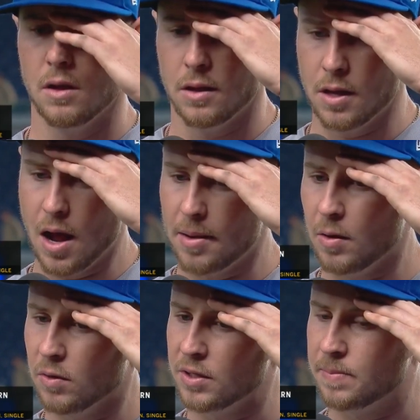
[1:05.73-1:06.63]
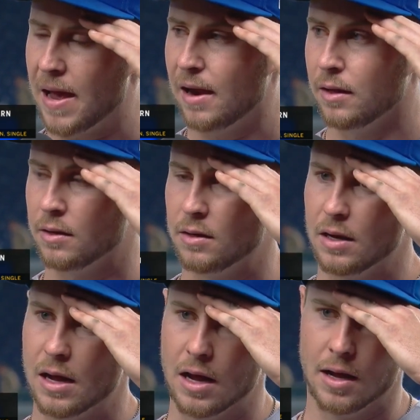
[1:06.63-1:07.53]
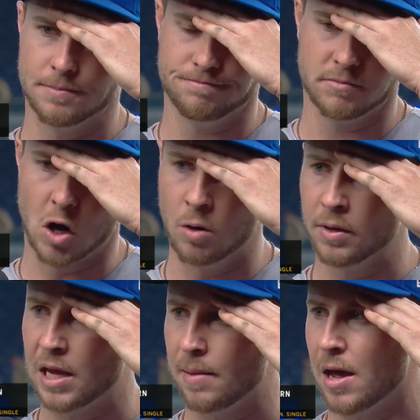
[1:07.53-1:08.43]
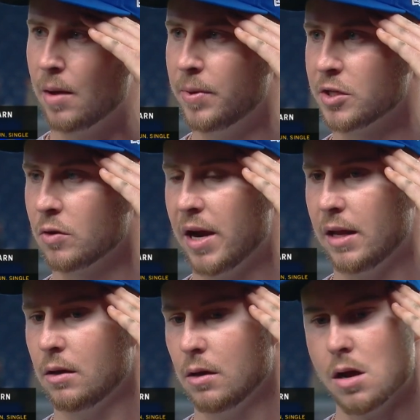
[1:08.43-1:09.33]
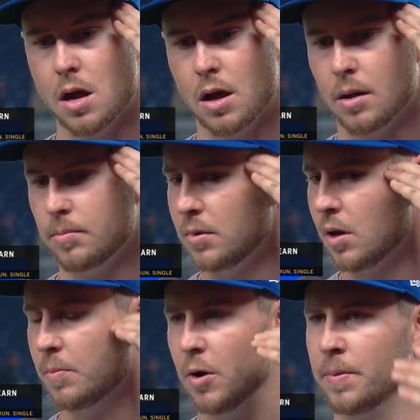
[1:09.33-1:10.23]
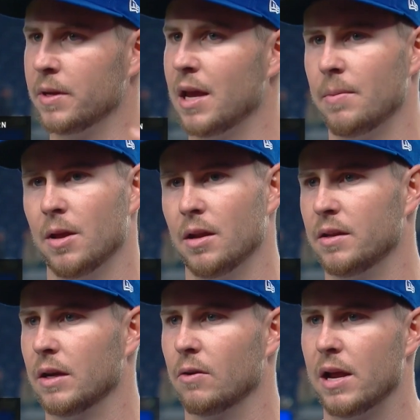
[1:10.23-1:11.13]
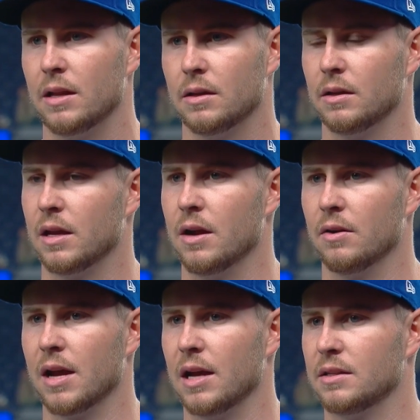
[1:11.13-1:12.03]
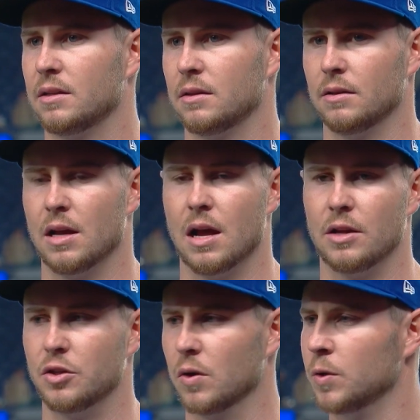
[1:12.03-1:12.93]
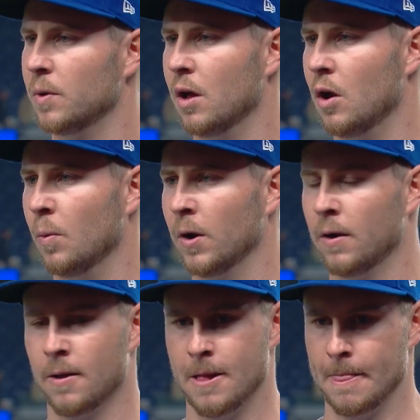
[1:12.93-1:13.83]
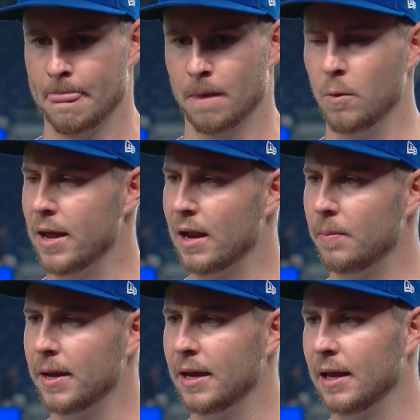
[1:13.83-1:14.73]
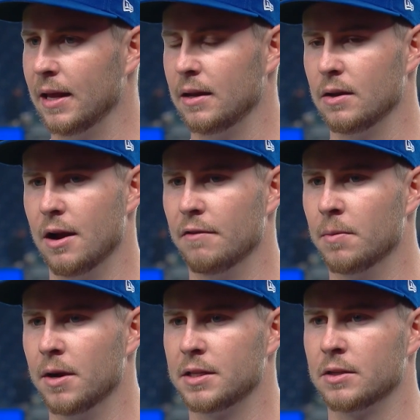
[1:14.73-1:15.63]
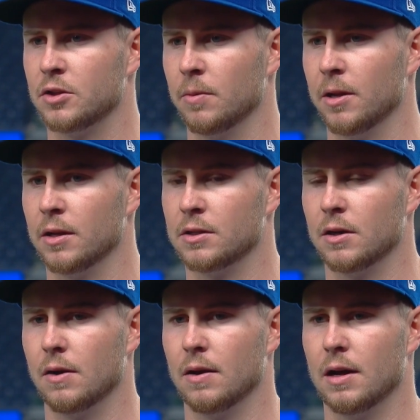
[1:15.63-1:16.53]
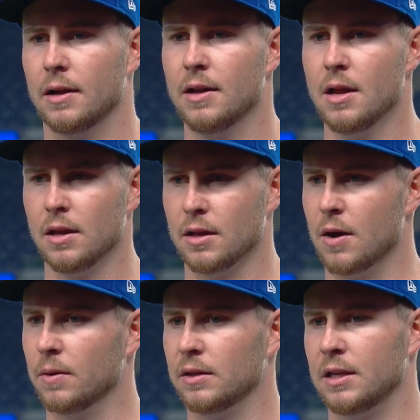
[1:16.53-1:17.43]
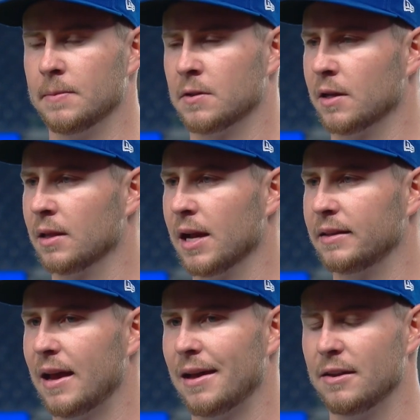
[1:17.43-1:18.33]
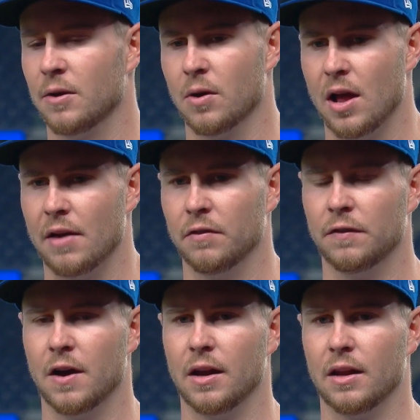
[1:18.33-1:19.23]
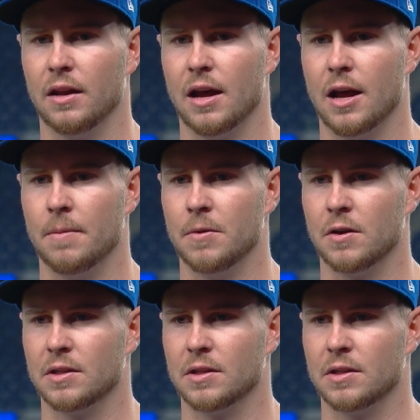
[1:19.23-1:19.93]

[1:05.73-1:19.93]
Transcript: Yeah, I mean, we're just battling. Um, Homer came out and pitched great. Uh, you know, bullpen came in and did great. You know, guys, uh, Jordan with a homer, We had a big hit. You know, everybody's contributing. So, uh, you know, when a team's clicking like that, you know, we're all having fun, and um, you know, it's a